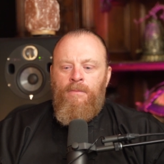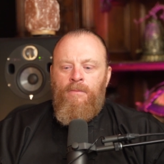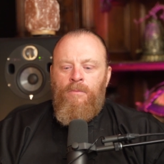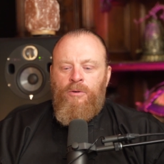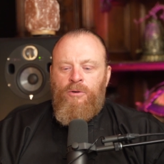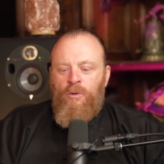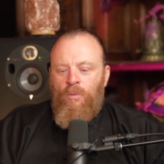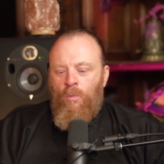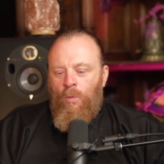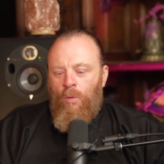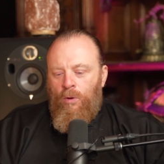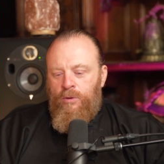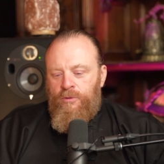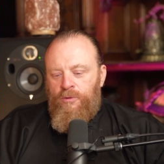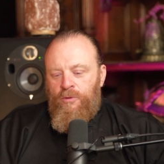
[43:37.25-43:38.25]
but you
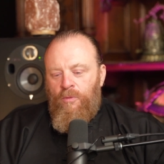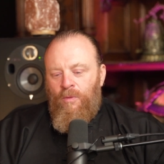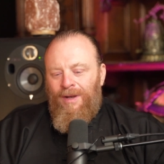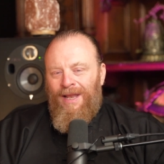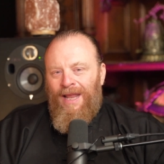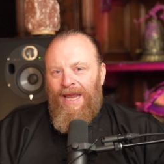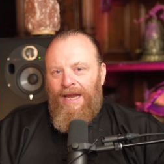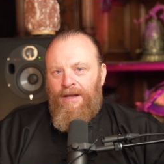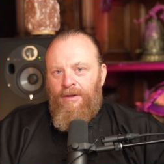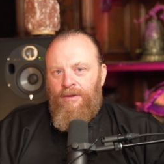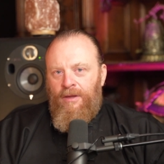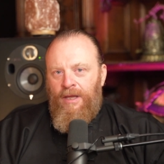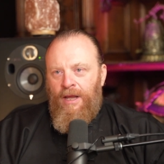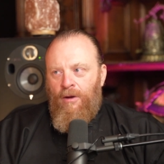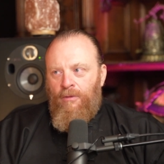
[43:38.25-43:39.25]
walk to a lake,
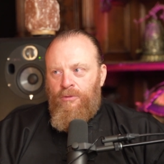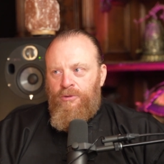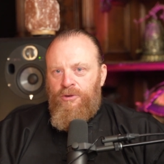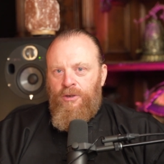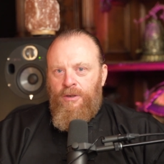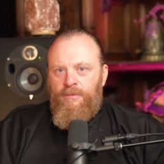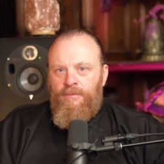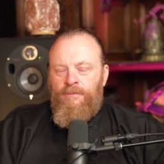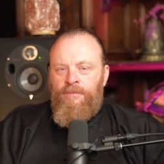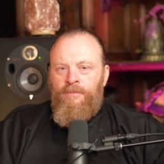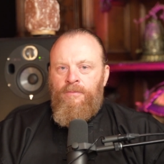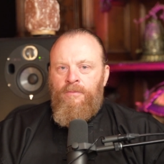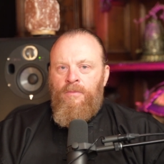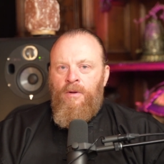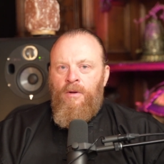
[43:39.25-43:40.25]
the ocean,
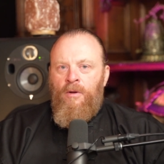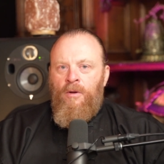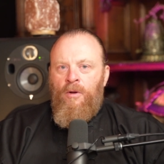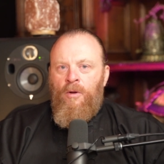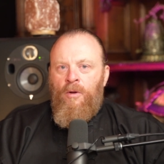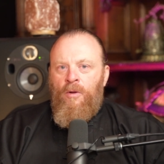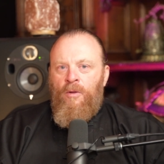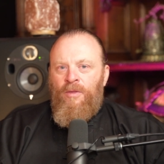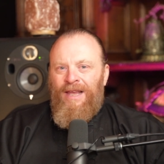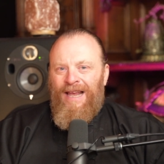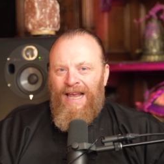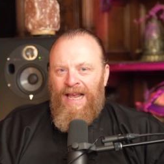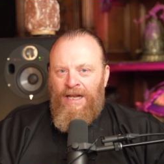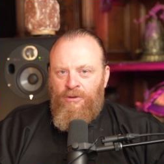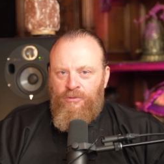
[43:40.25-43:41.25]
the
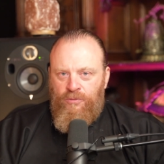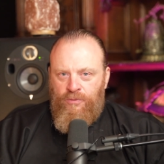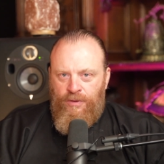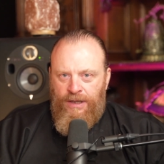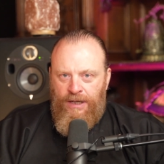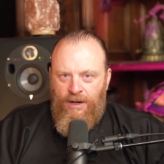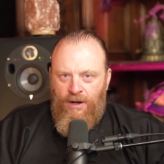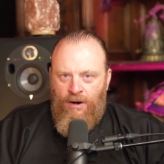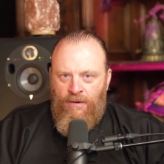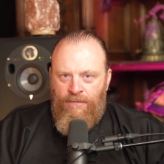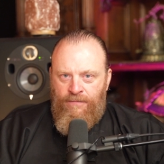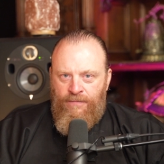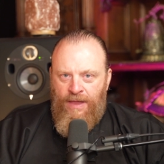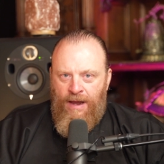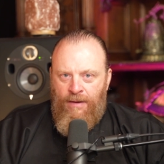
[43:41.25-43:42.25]
entry
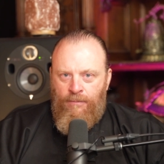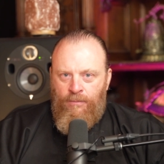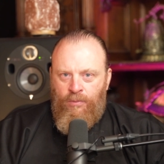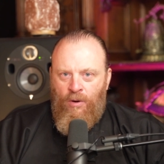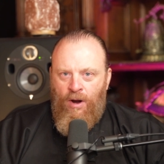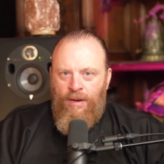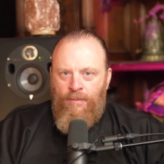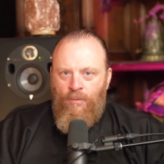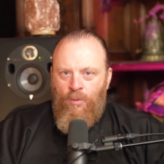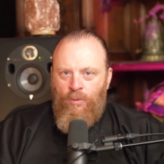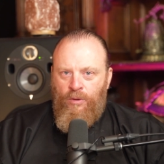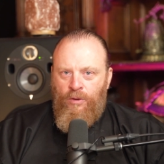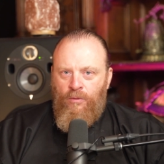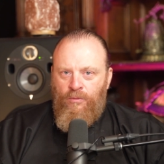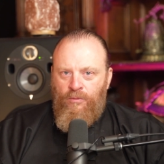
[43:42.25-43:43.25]
of that
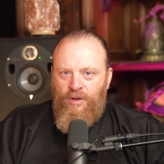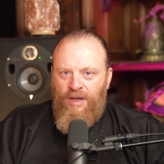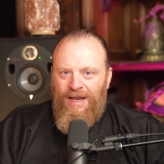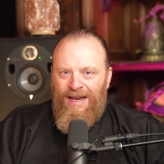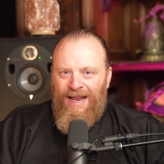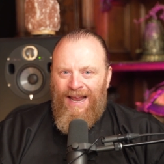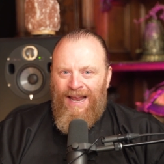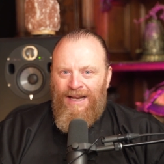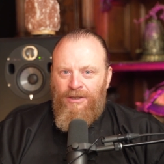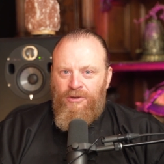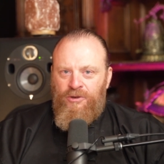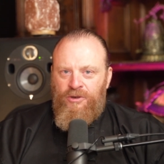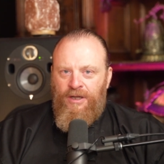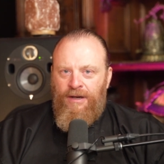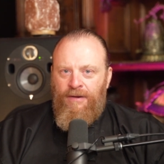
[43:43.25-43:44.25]
primordial yin
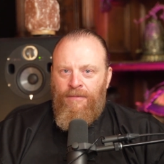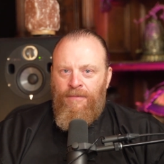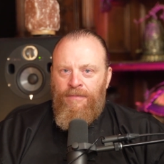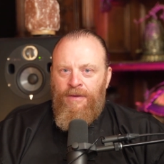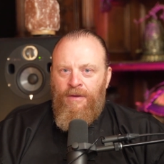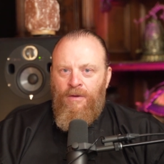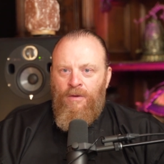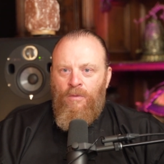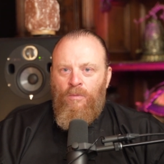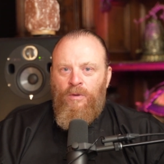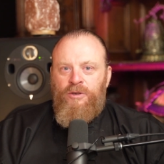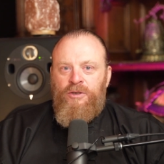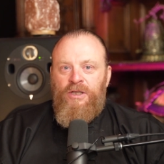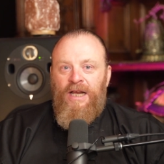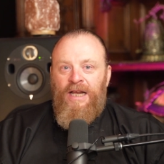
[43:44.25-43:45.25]
energy,
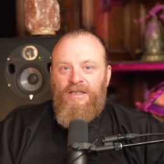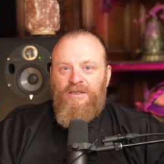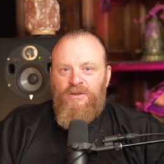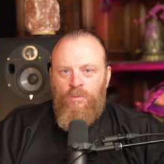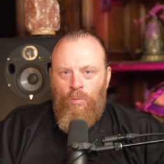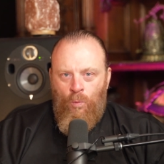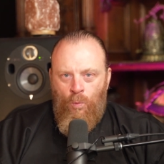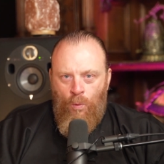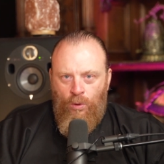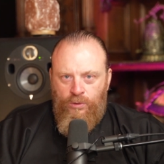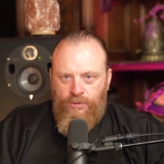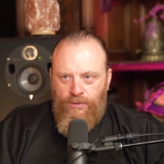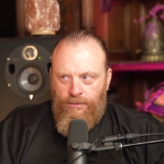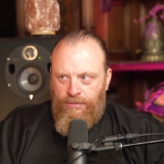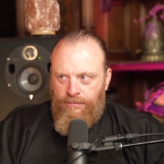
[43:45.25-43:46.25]
which is
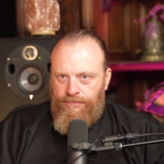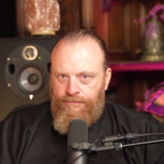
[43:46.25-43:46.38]
water.